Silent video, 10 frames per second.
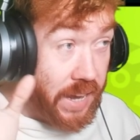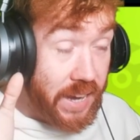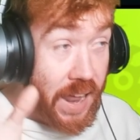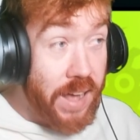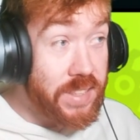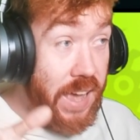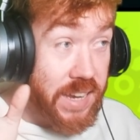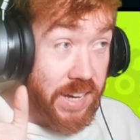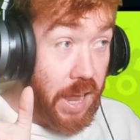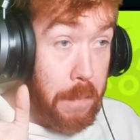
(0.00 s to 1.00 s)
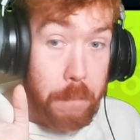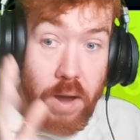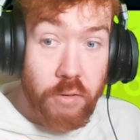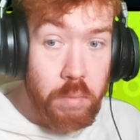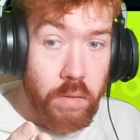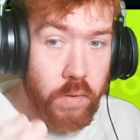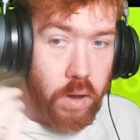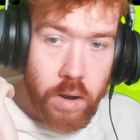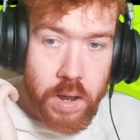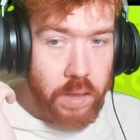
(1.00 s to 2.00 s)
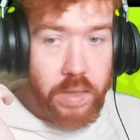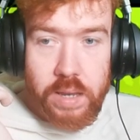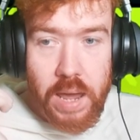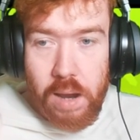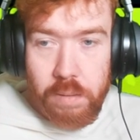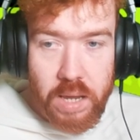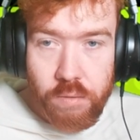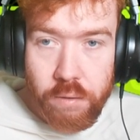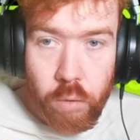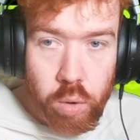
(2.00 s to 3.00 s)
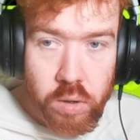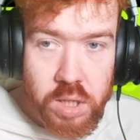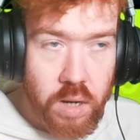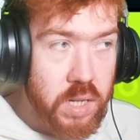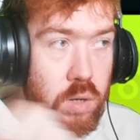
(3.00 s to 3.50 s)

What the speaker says: Elette as like a buff remover, then yeah, give her full crit chance.